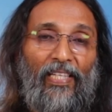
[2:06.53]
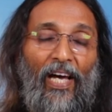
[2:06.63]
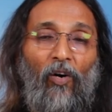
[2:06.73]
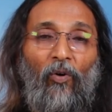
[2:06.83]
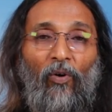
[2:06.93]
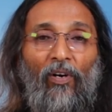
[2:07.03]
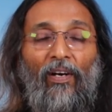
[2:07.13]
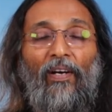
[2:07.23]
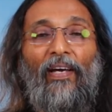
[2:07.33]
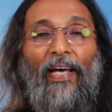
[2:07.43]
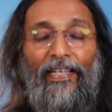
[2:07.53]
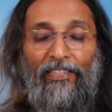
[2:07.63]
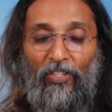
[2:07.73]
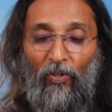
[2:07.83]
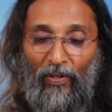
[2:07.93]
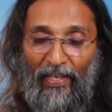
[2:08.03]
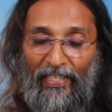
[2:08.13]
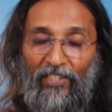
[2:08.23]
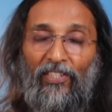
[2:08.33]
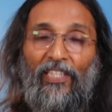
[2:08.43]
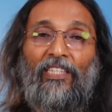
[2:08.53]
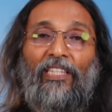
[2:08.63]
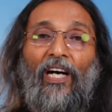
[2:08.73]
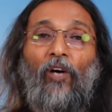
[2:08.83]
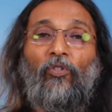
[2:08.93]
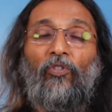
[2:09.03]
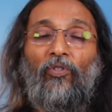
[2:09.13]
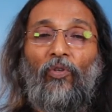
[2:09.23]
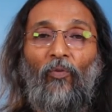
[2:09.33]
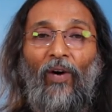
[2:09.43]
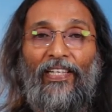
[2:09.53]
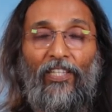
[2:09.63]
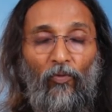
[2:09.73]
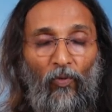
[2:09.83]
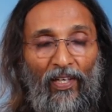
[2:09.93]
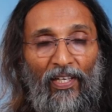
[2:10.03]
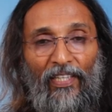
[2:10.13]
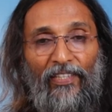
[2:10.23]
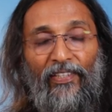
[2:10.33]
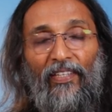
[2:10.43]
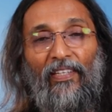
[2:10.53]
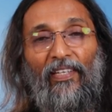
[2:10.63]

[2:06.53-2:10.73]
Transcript: Now, as the yoga is reaching out to the wider world,